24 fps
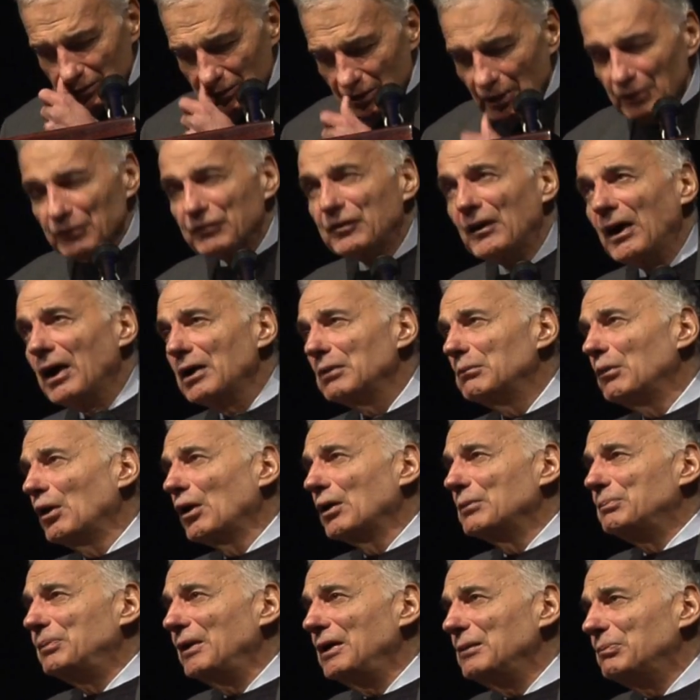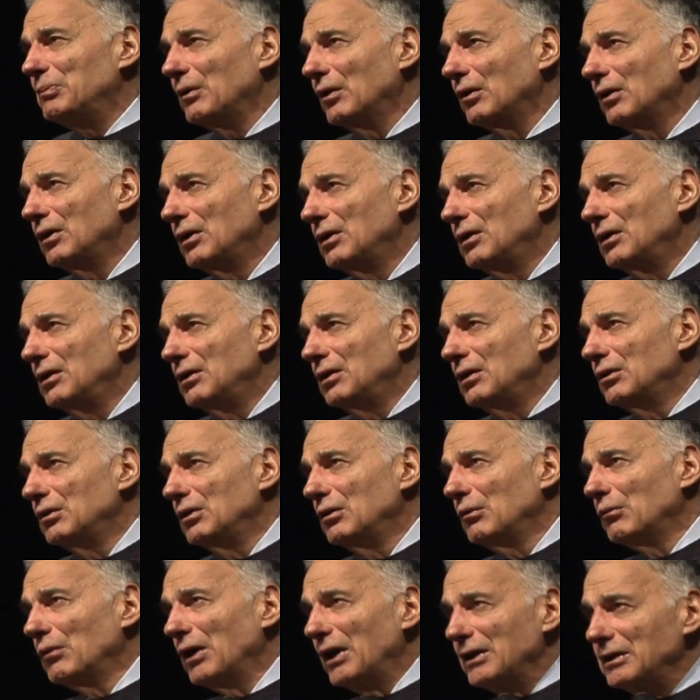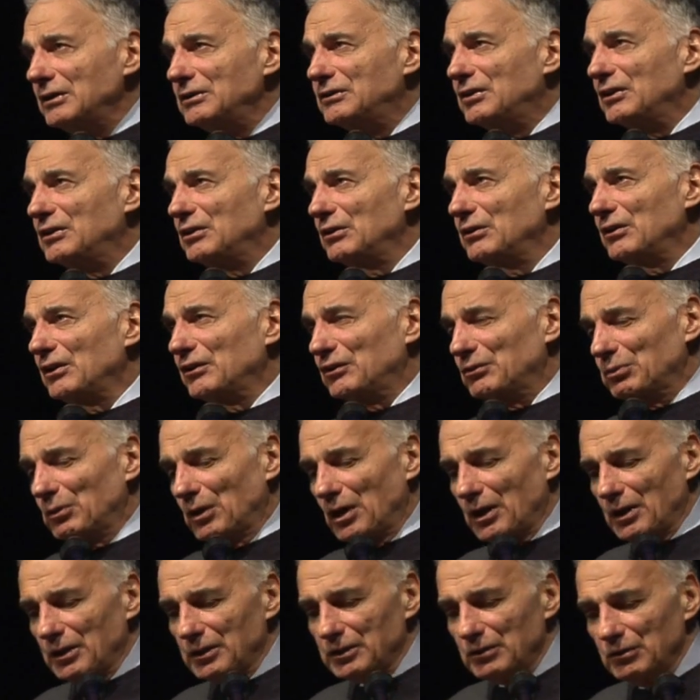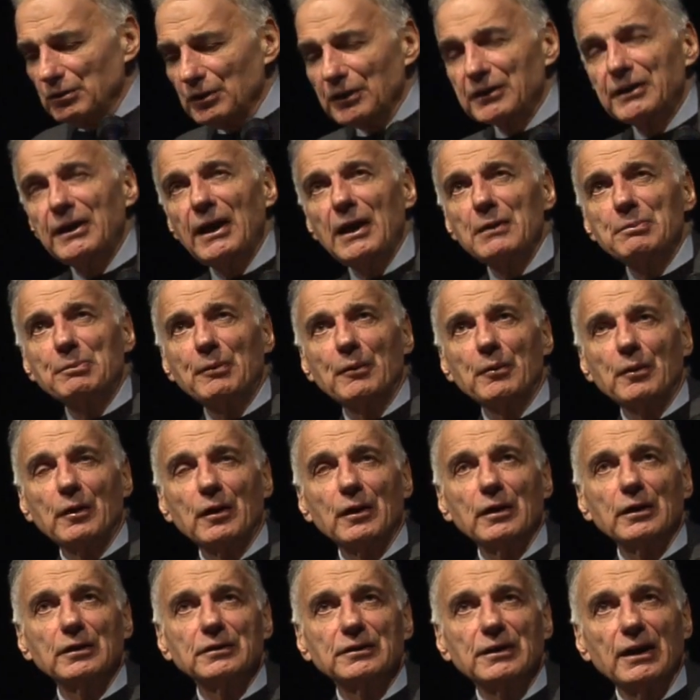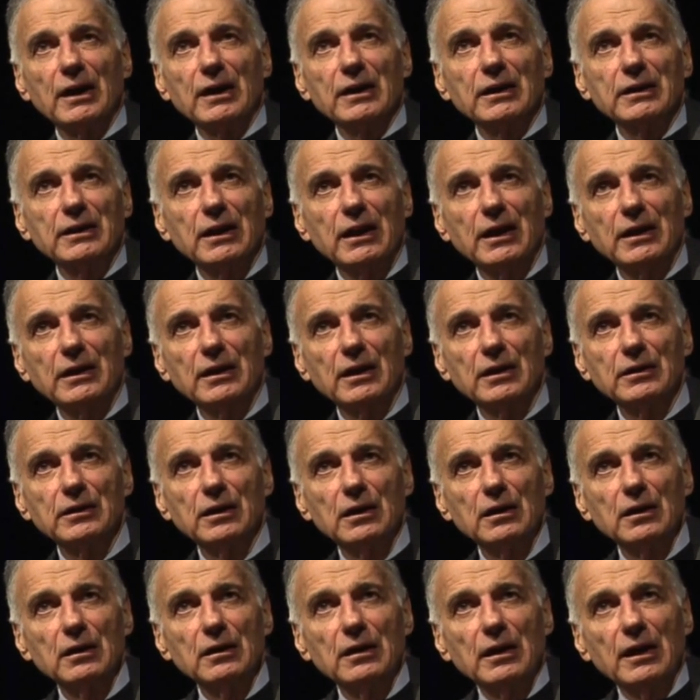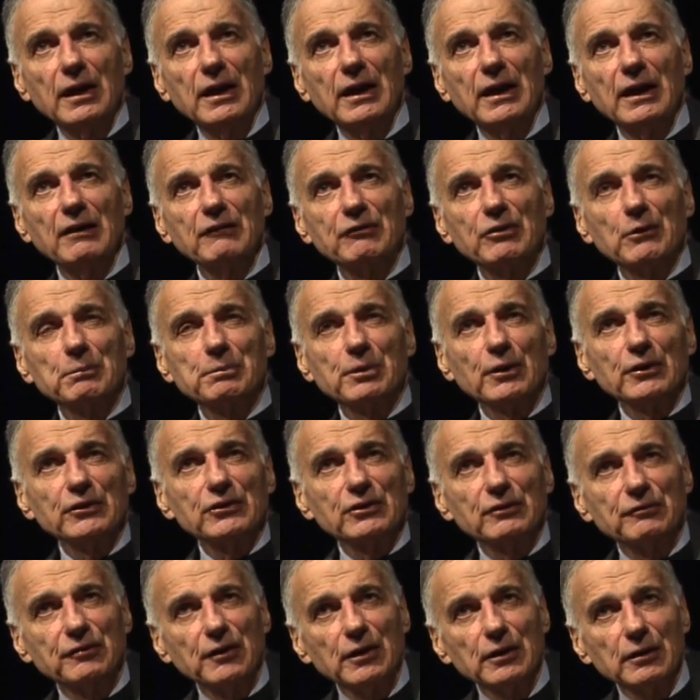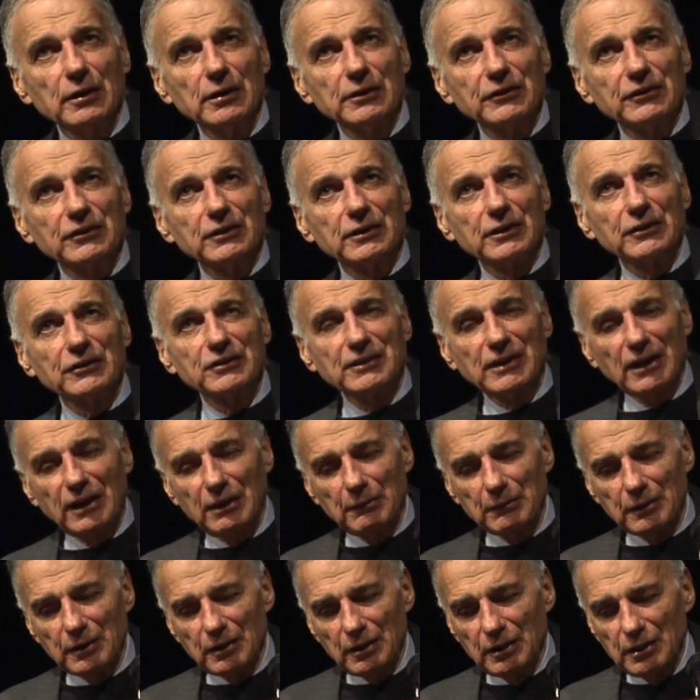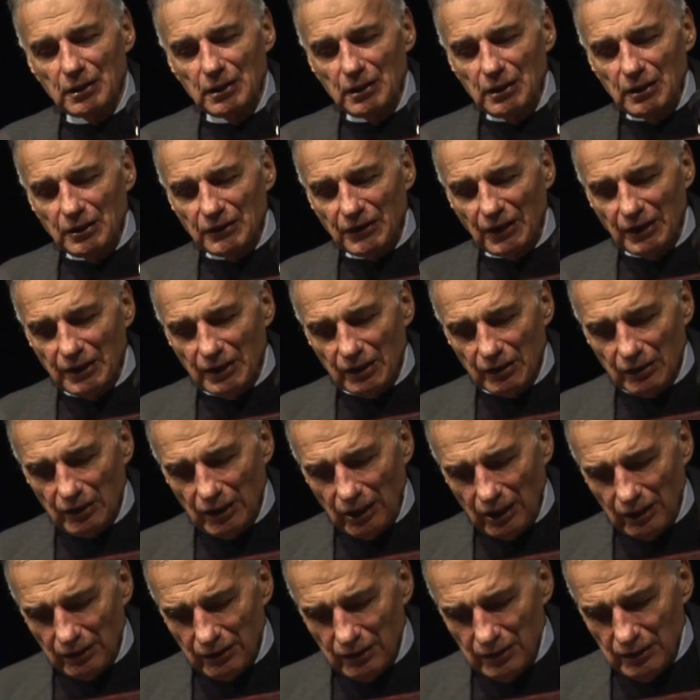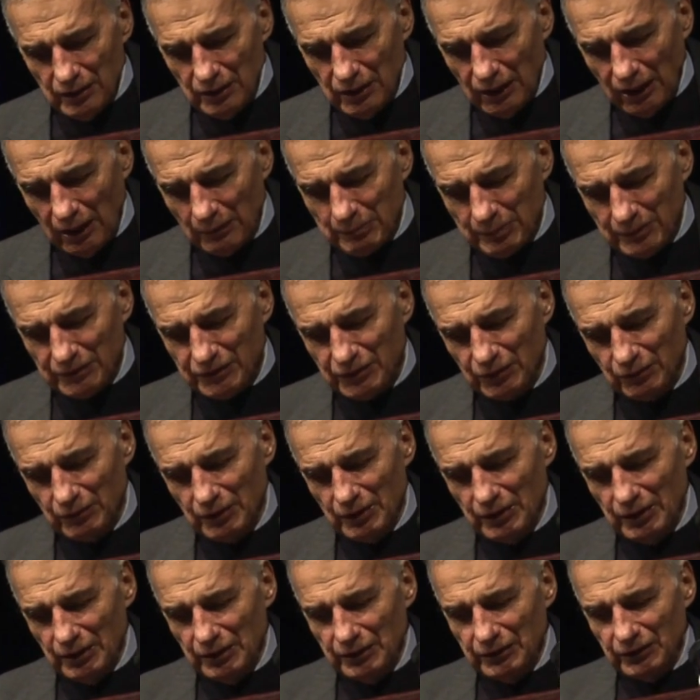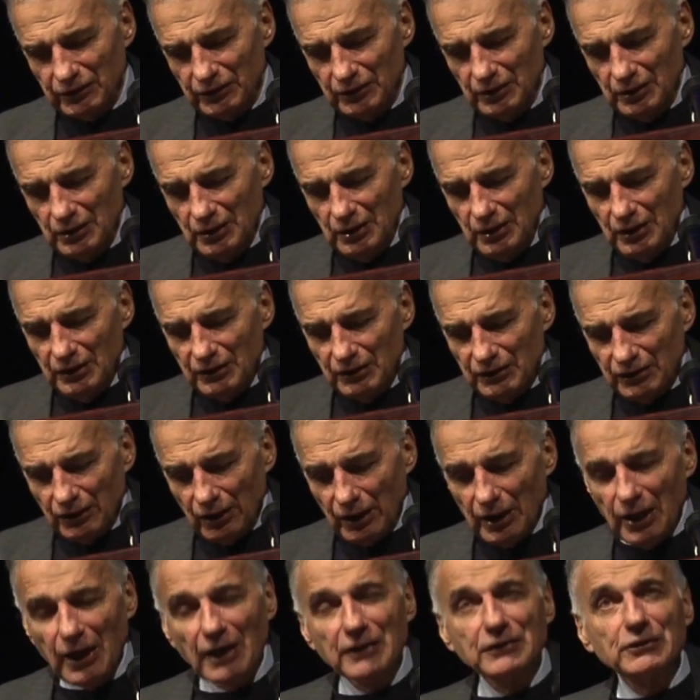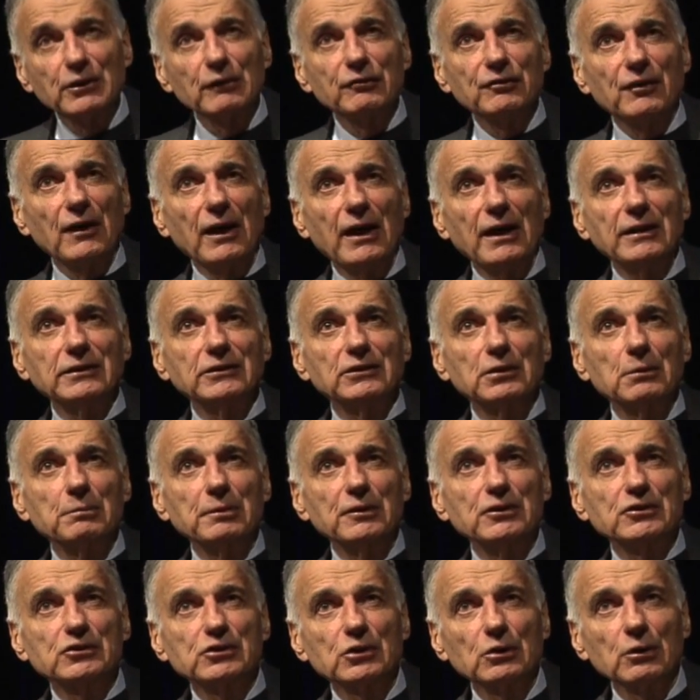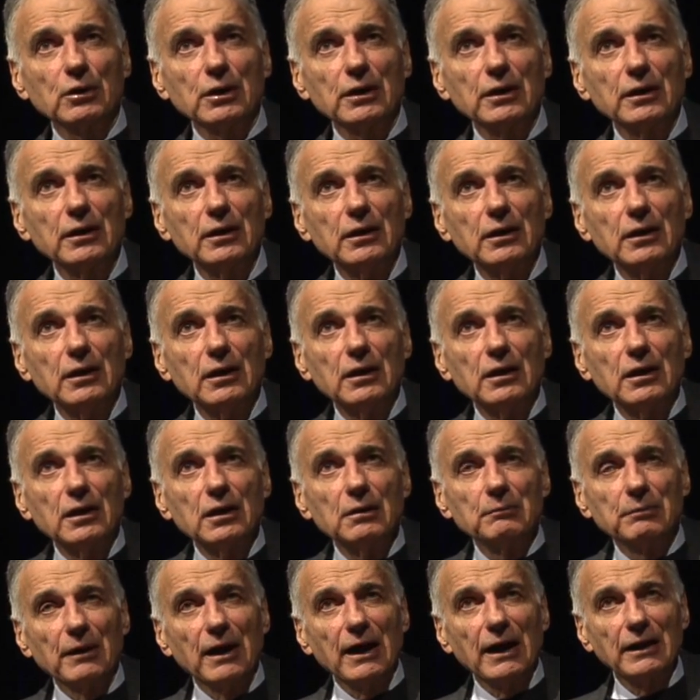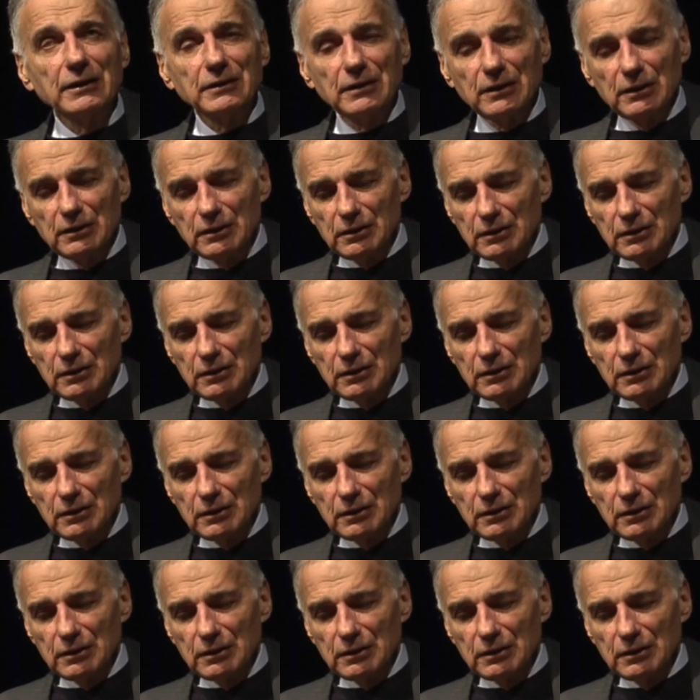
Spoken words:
There are far more people wanting to do this work who are capable and dedicated and have the perseverance and the stamina than there are opportunities. They're hard to find, to be sure, but